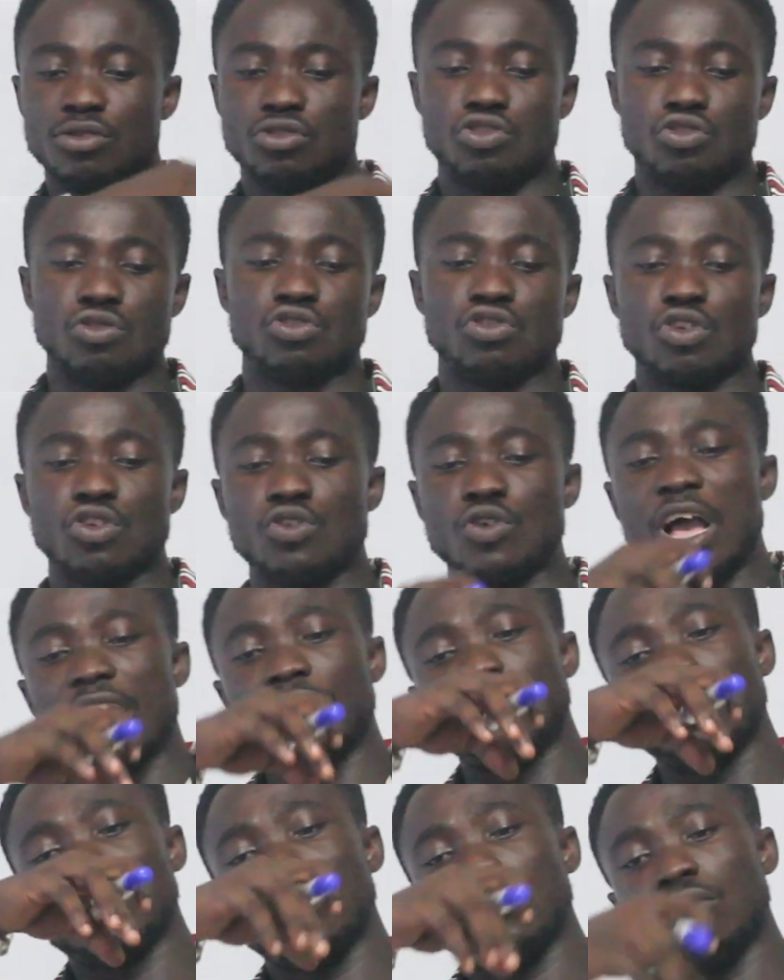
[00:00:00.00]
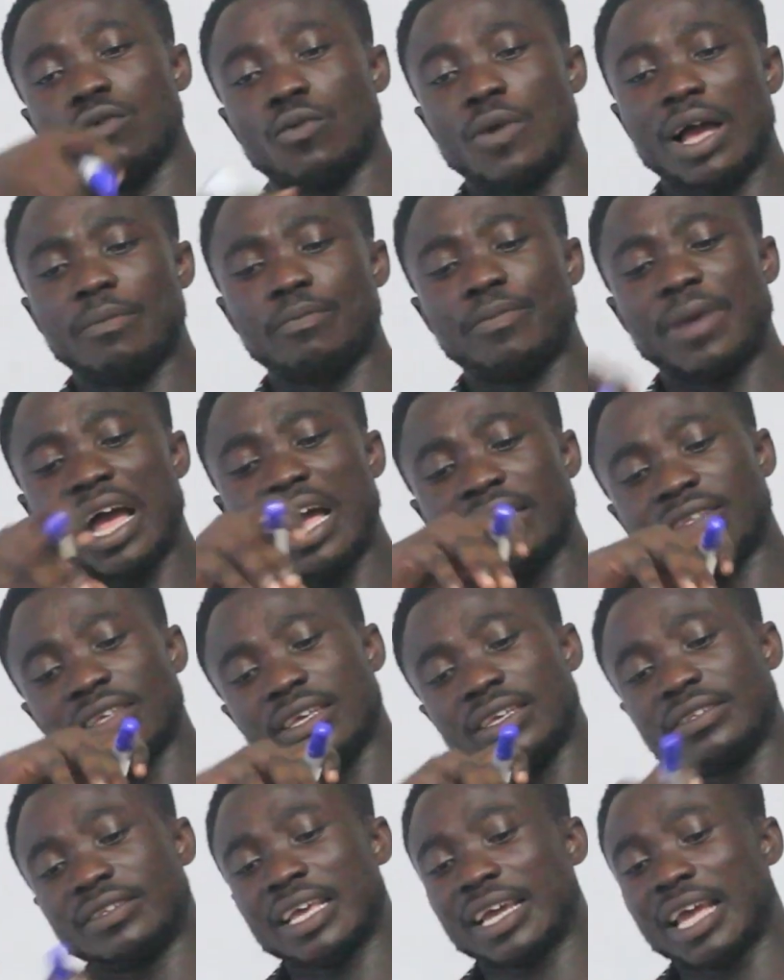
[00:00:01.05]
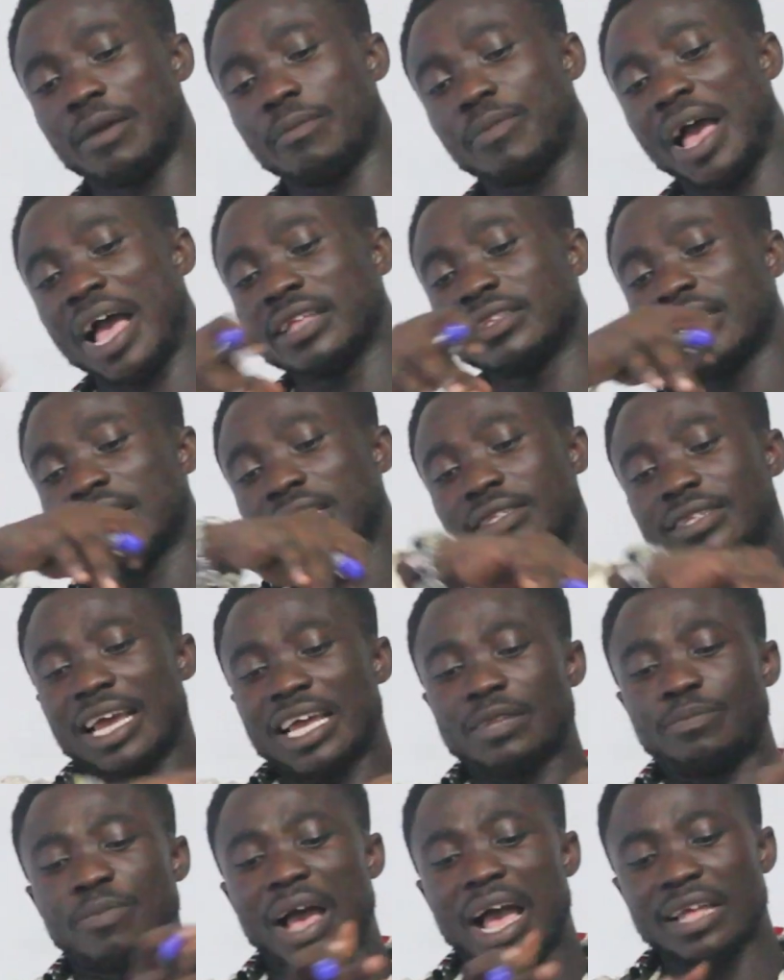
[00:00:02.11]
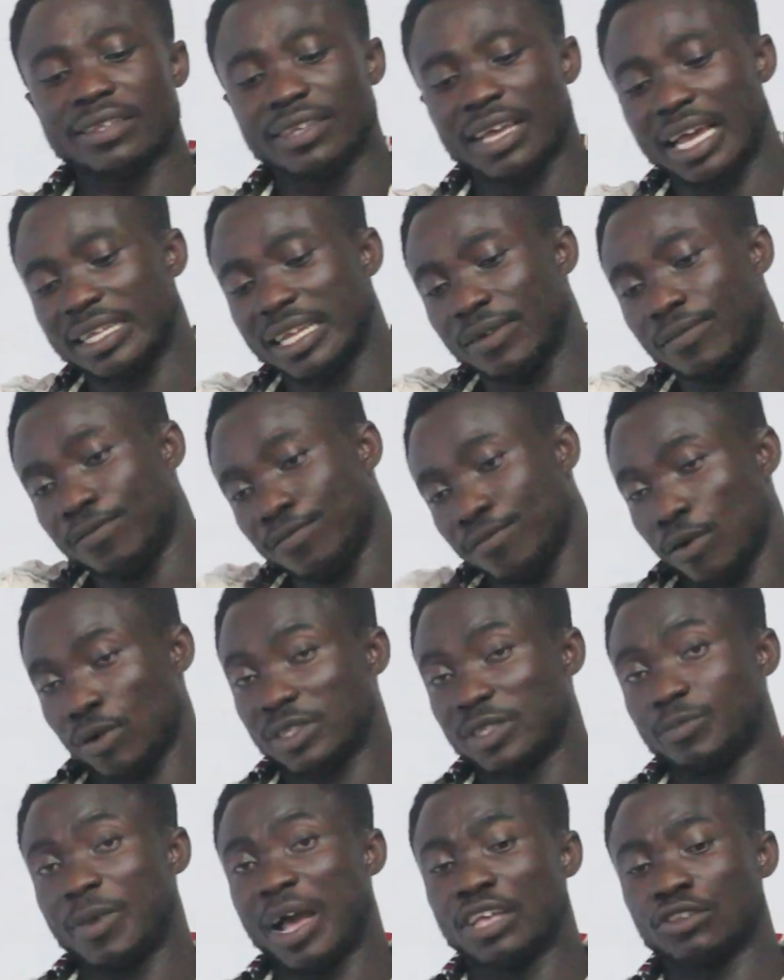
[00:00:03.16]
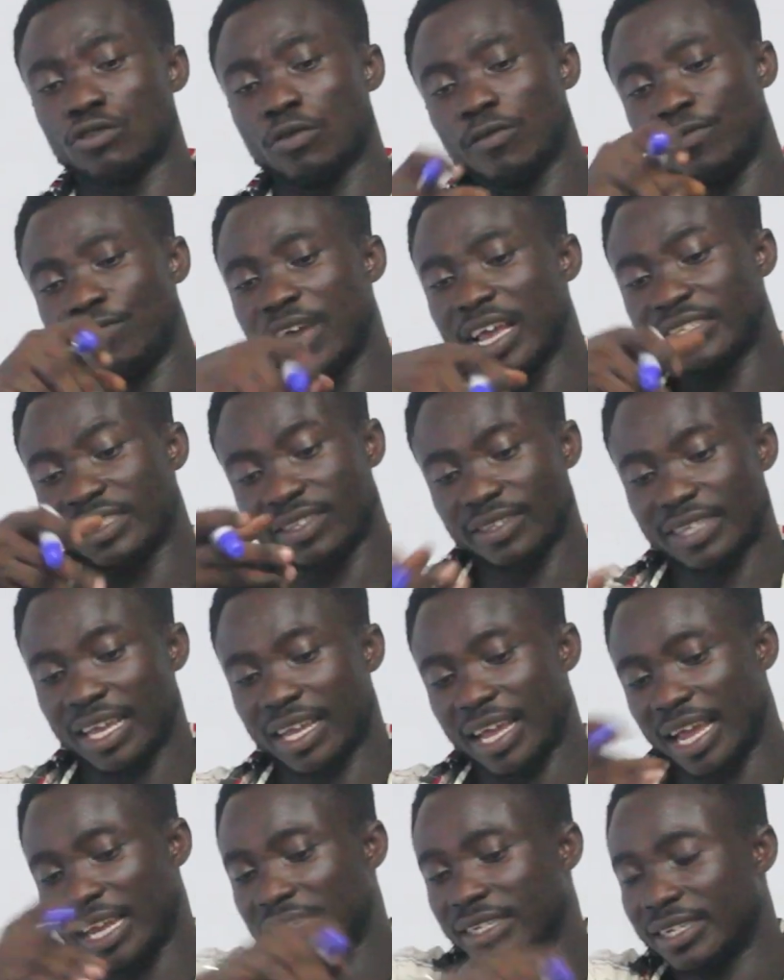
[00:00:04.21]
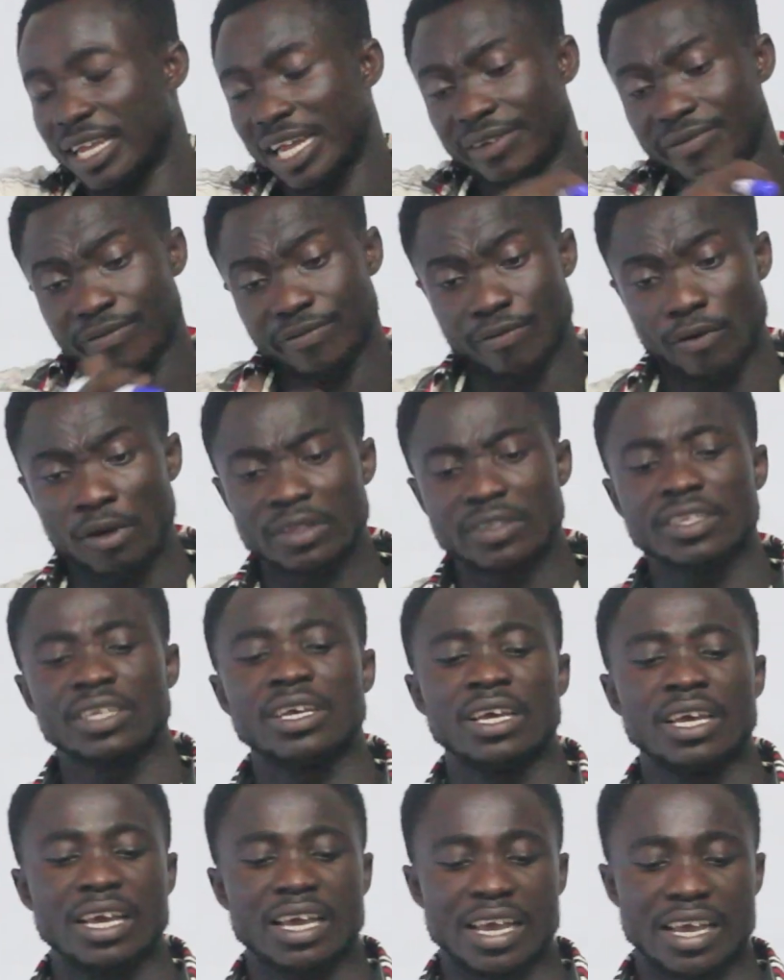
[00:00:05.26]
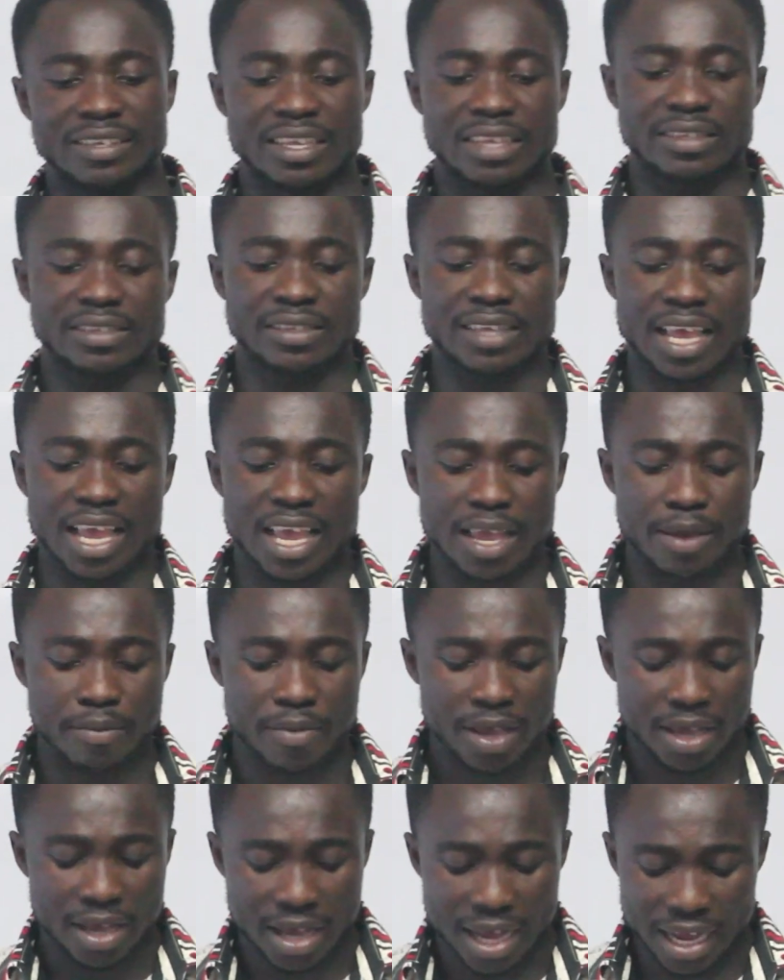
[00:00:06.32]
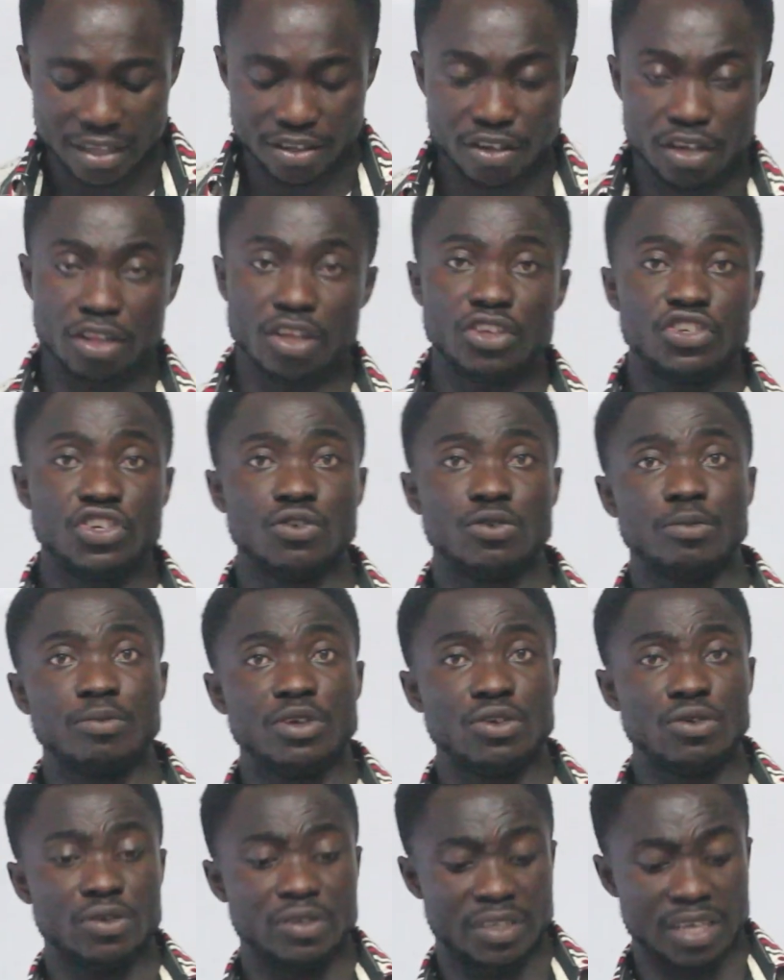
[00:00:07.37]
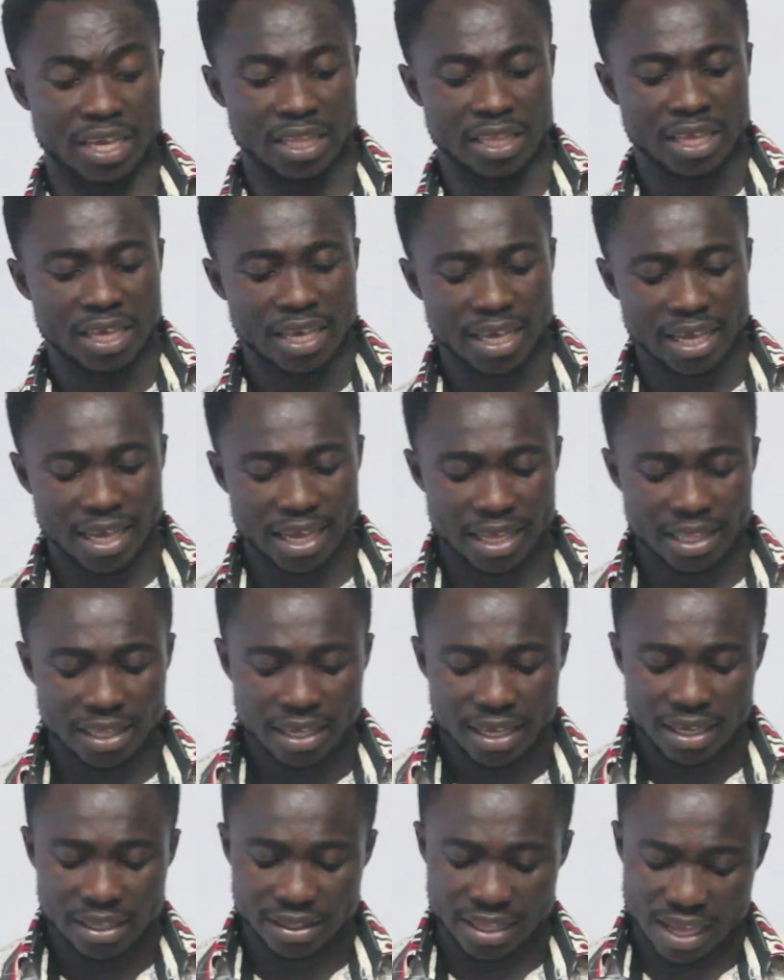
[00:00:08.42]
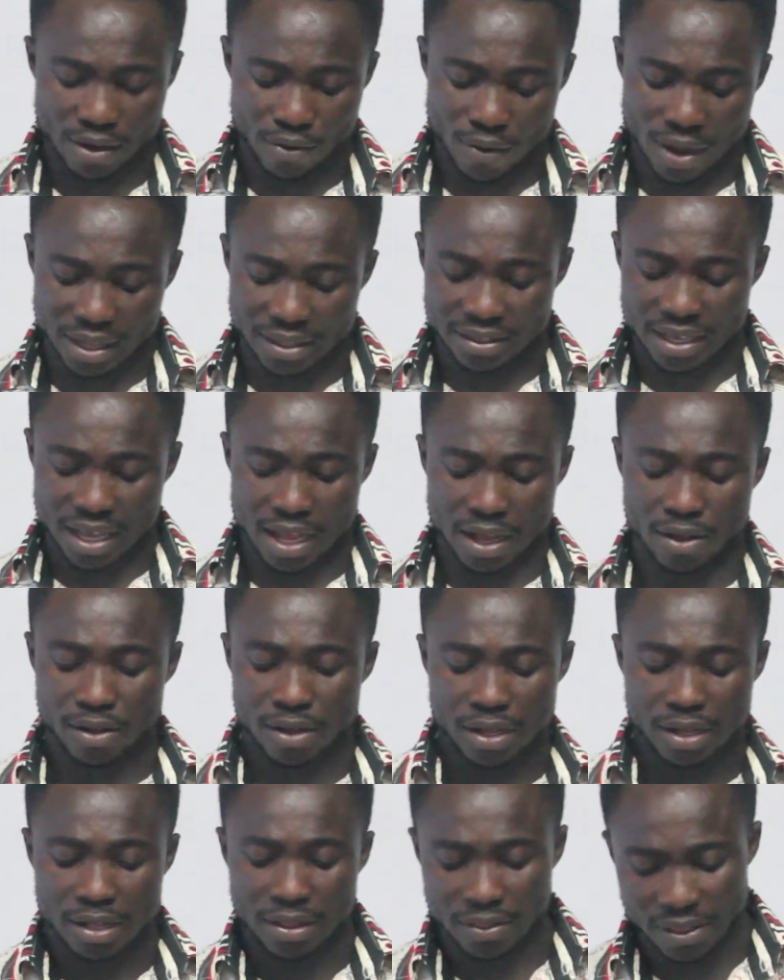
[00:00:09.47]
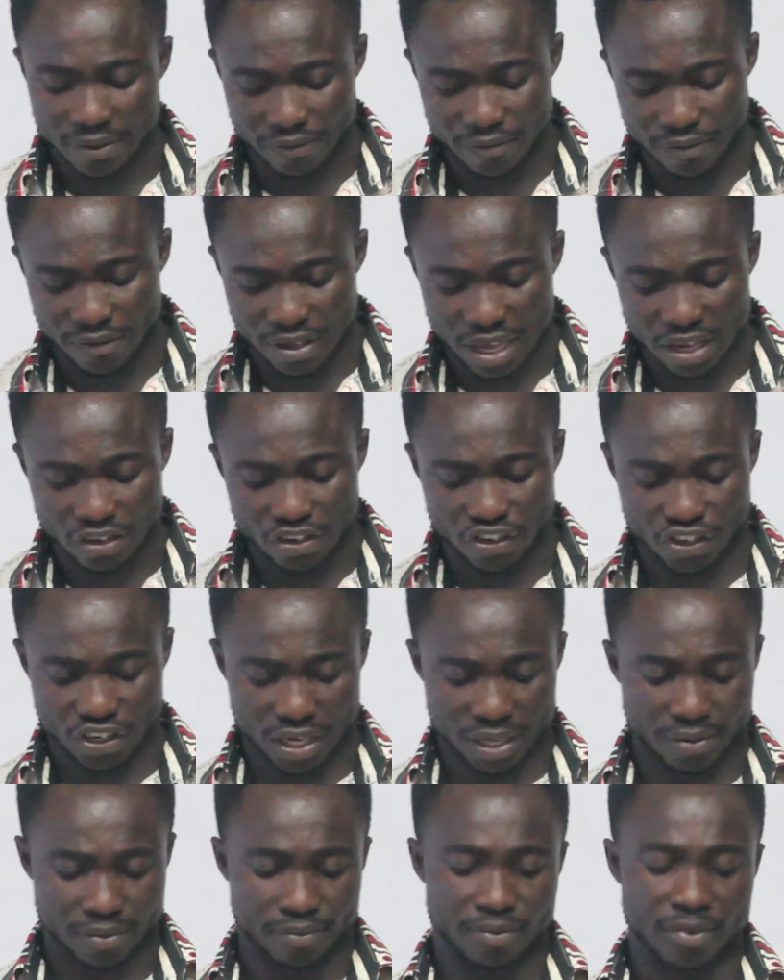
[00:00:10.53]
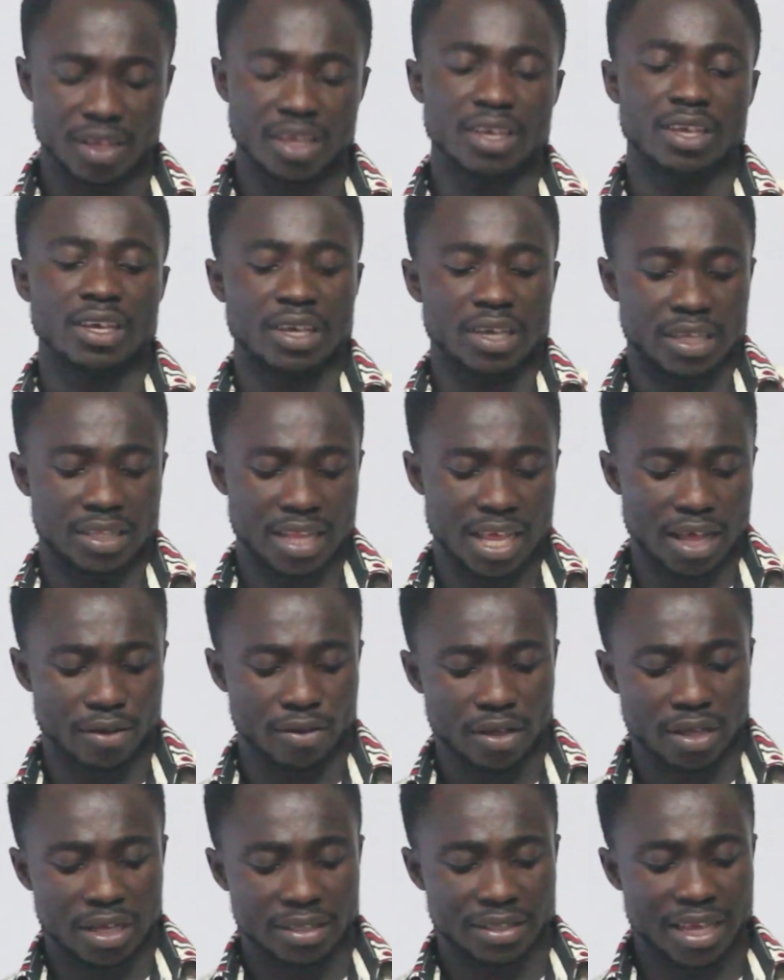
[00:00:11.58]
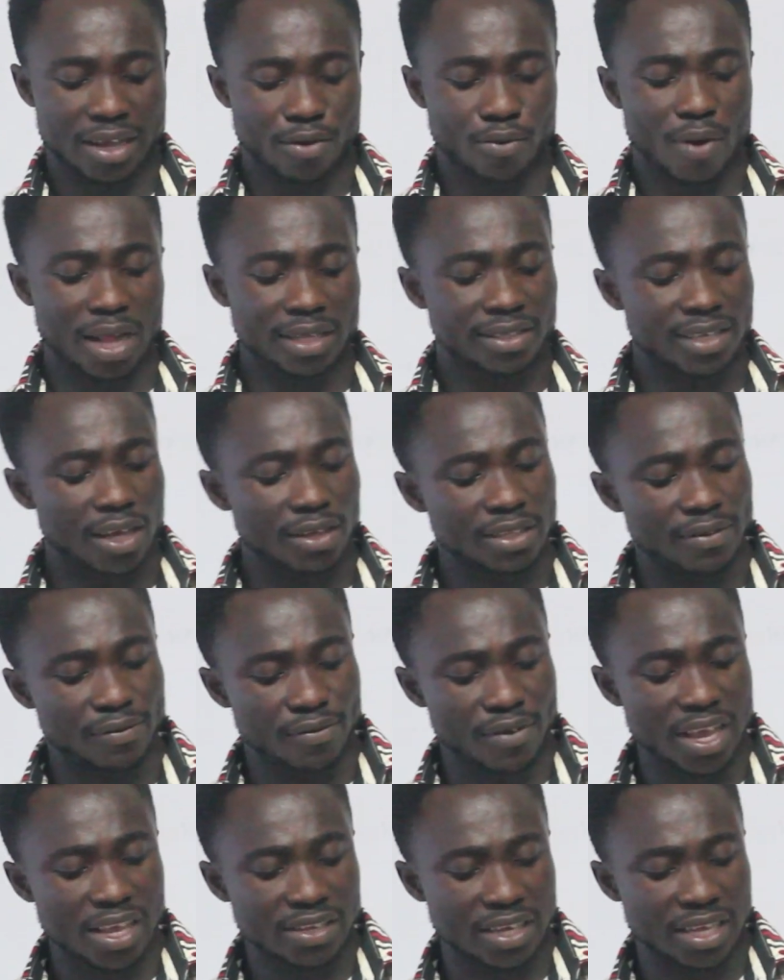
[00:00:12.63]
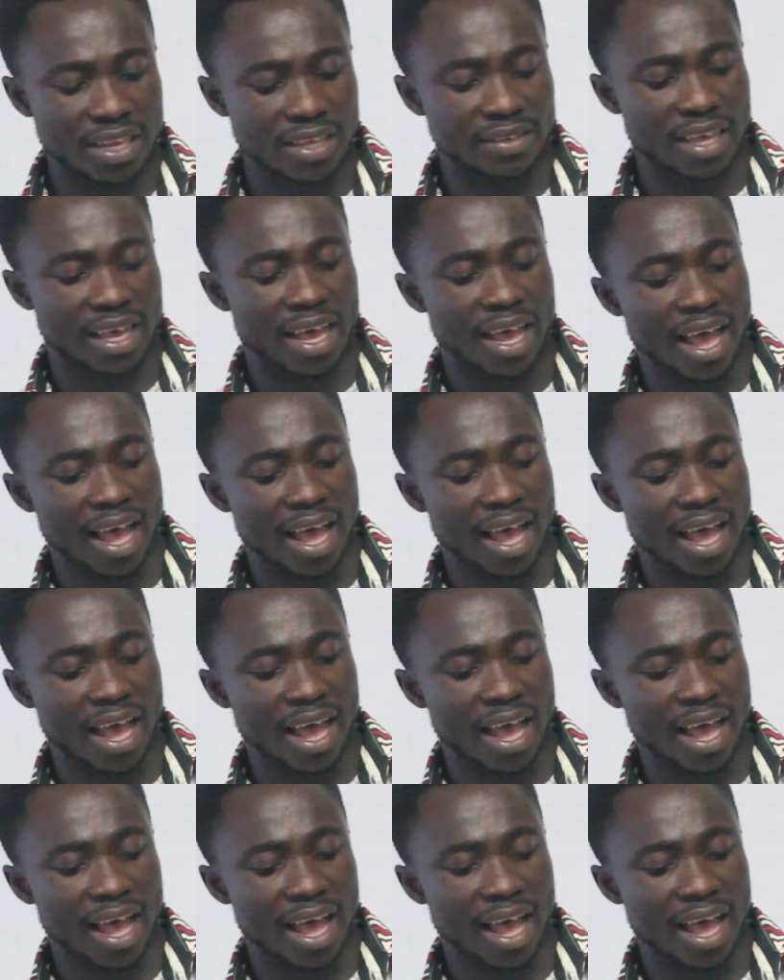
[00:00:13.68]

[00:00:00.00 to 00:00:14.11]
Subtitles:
1, 2. So you have 1 part, 2nd part, 3rd part, and the 4th part. So 1st, 2nd, 3rd, 4th. It's the same ideology we'll be using in the quartile deviation. Now, the quartile deviation is